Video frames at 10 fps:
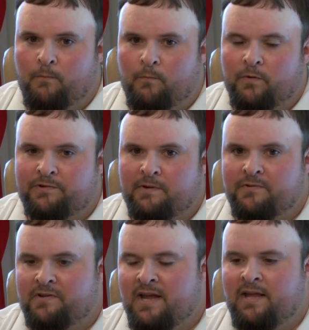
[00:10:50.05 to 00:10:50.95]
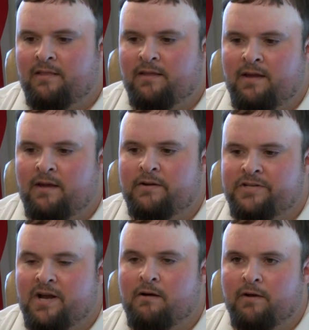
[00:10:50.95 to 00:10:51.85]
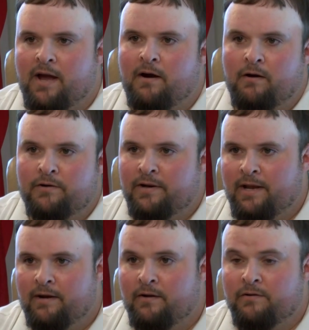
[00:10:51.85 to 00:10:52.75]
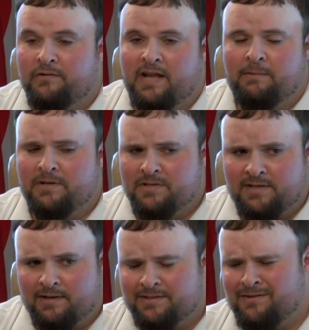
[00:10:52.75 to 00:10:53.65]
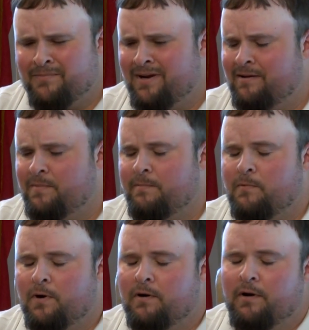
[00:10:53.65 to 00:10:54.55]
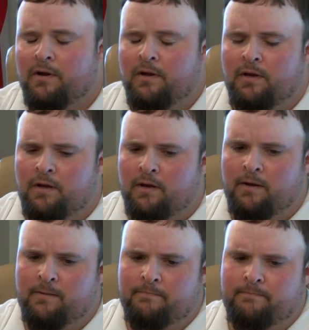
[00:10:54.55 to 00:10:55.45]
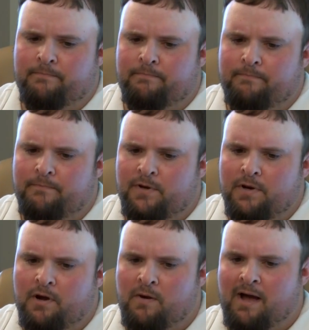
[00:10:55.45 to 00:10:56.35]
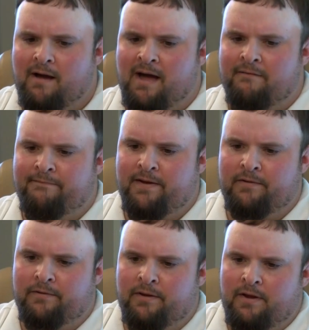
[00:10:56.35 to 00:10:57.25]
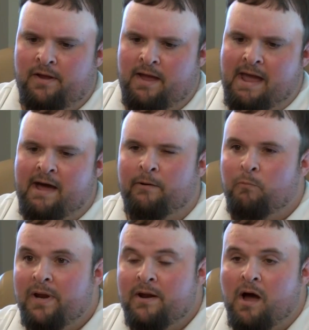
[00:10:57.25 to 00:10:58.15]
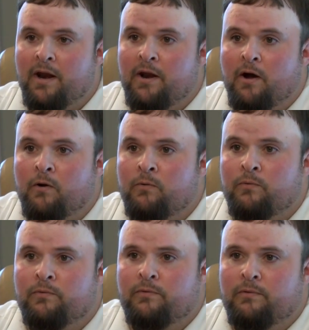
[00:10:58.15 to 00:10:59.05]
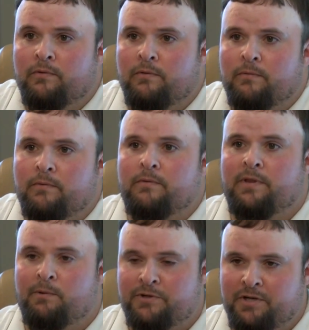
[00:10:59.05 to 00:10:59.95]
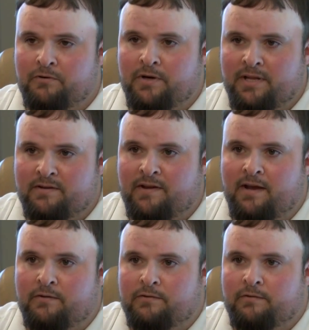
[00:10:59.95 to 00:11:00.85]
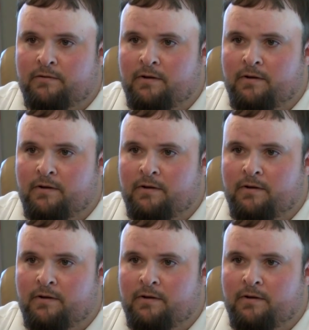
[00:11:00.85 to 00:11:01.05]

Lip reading: was upset that a child got hurt, and understandably, just like so many other people were. You know, I felt, how did we not know there were children in this house?